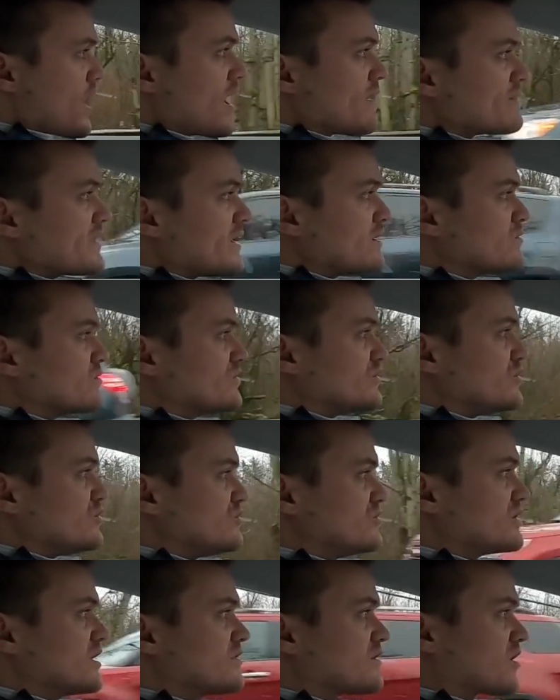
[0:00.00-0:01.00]
And then
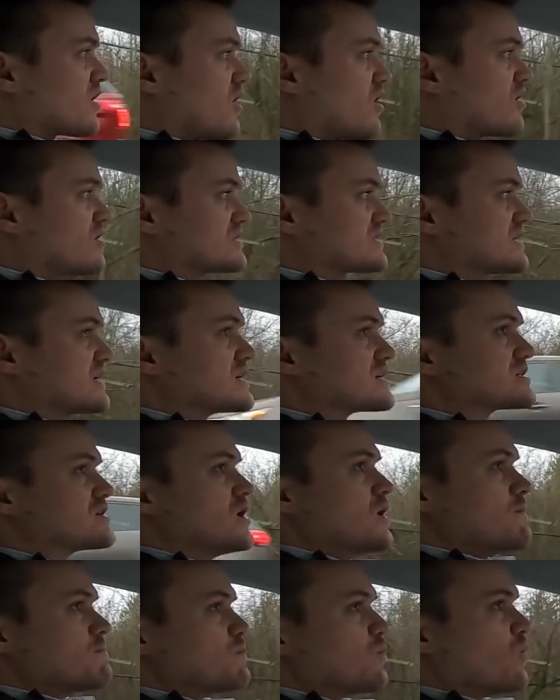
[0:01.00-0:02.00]
the car
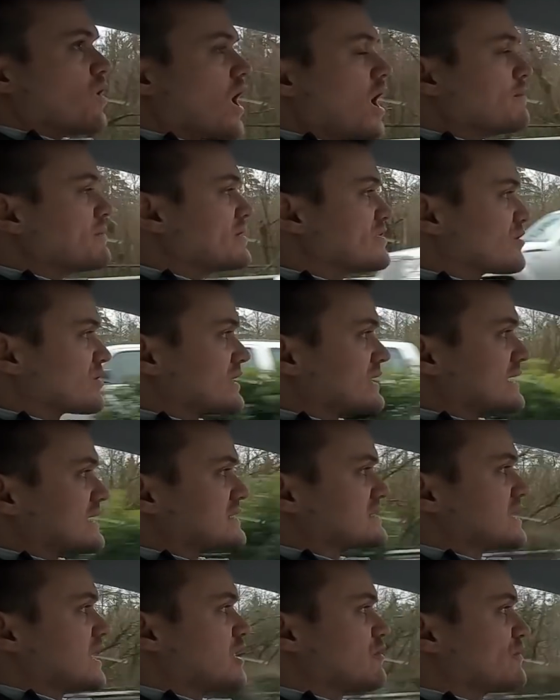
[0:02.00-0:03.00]
says, well, I'm either going to
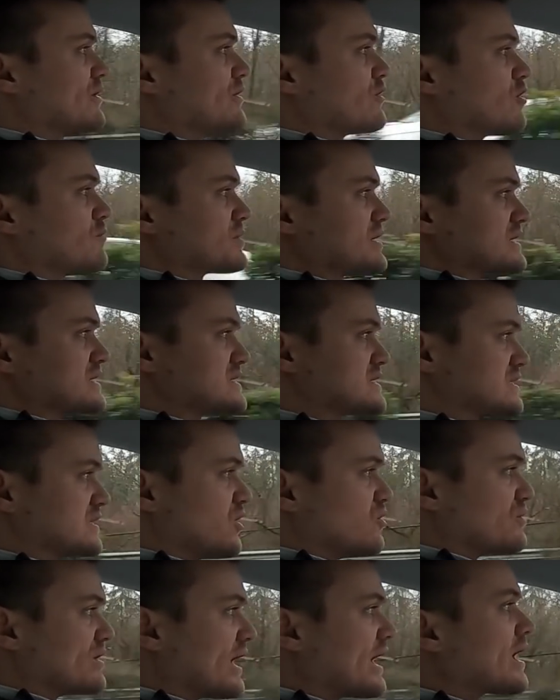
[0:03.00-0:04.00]
accelerate or I'm going to
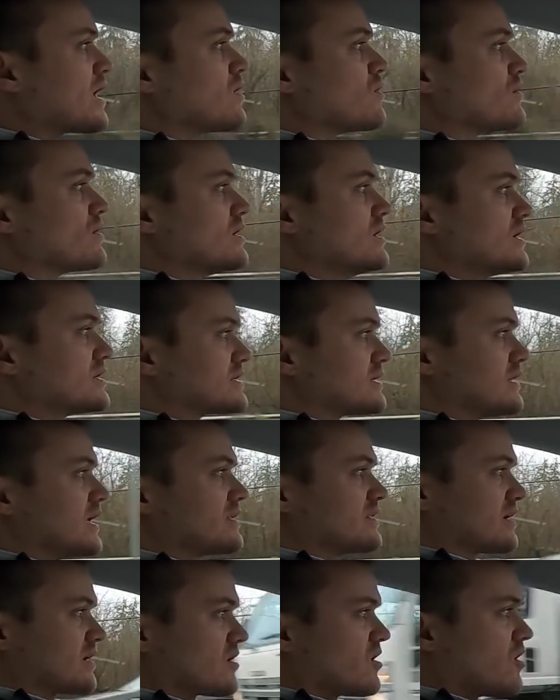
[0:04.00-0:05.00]
slow down to
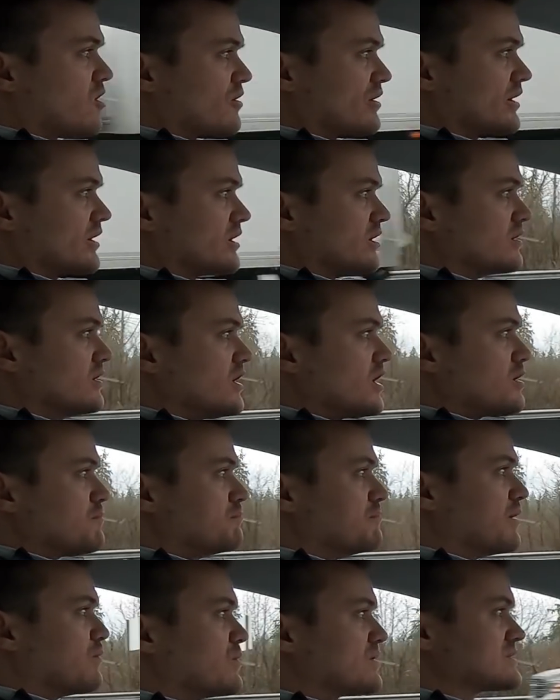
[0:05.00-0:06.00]
let that car in.
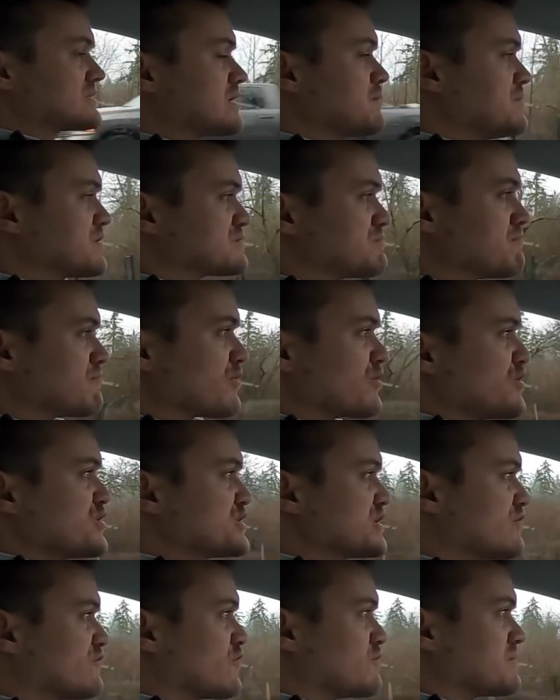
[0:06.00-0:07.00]
But when someone's
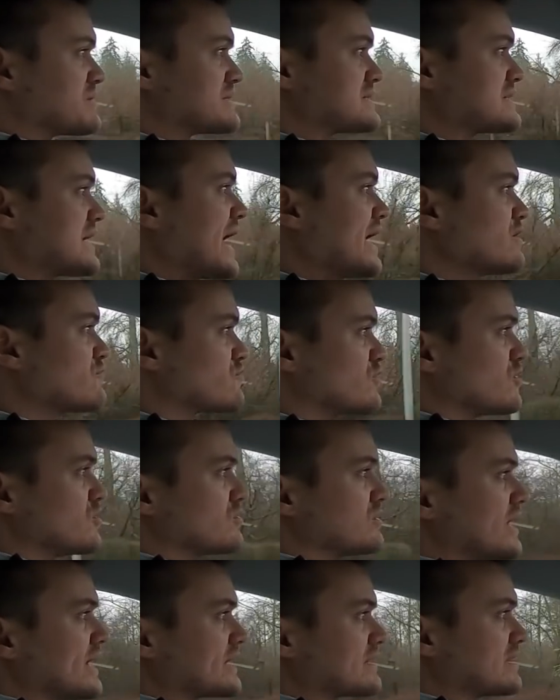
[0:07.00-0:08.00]
merging from a side
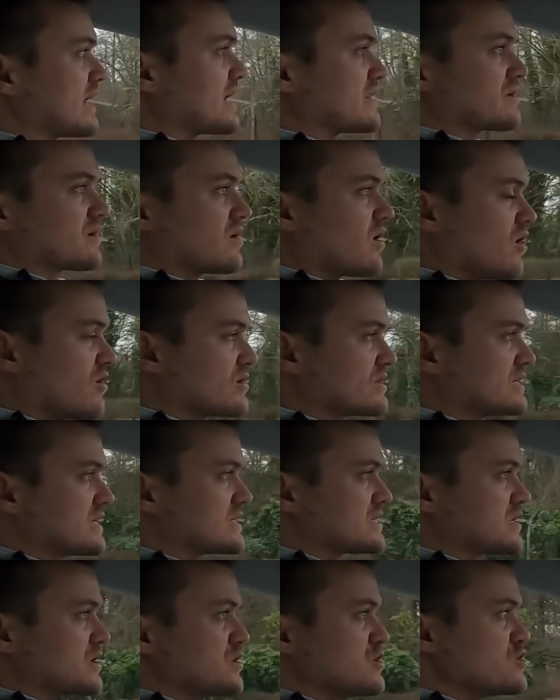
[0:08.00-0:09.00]
road like that, the car
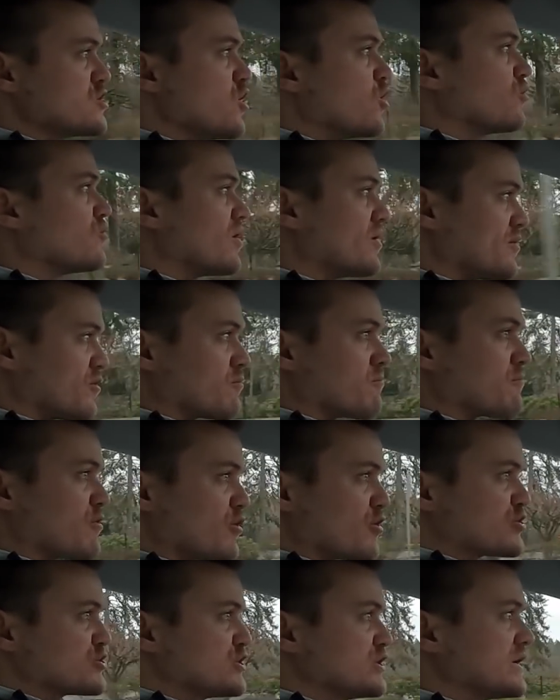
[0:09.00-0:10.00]
doesn't know that they're
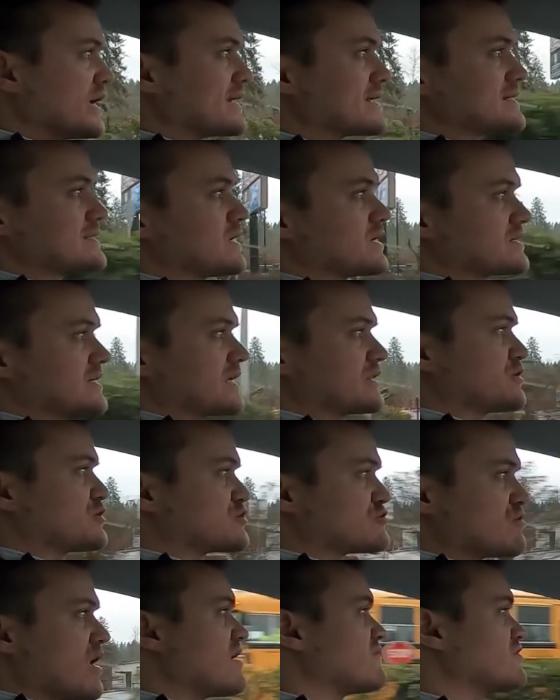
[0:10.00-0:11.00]
merging. It just looks like
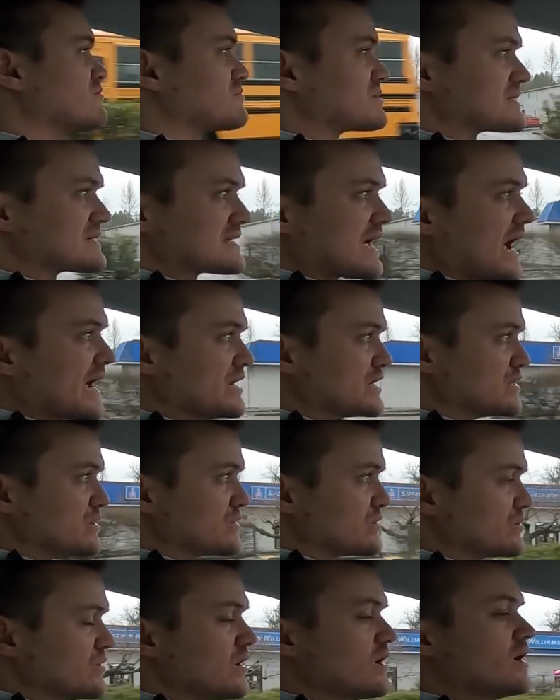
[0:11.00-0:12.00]
they're driving beside
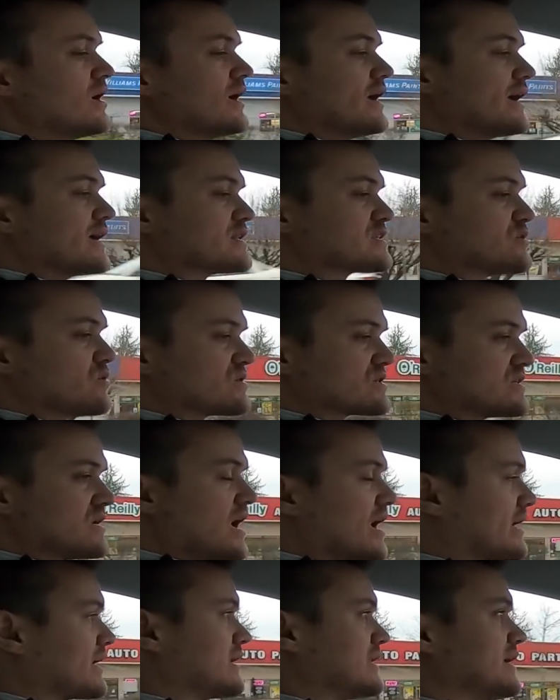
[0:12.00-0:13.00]
you. And so it's
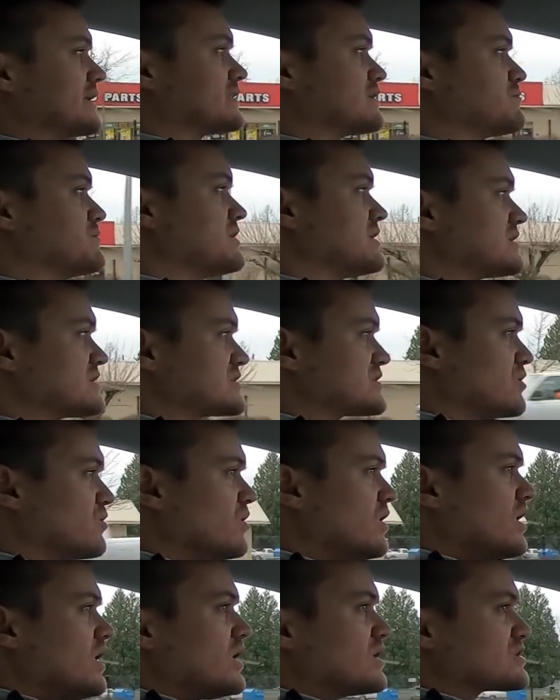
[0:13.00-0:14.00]
not going to let them in.
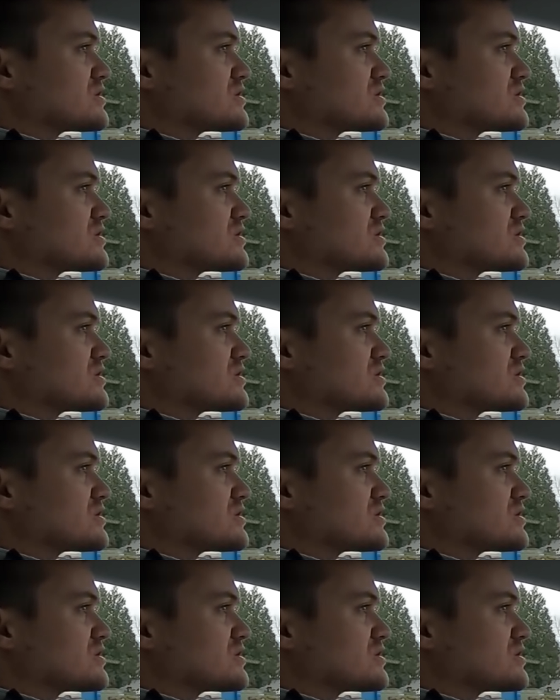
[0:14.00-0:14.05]
So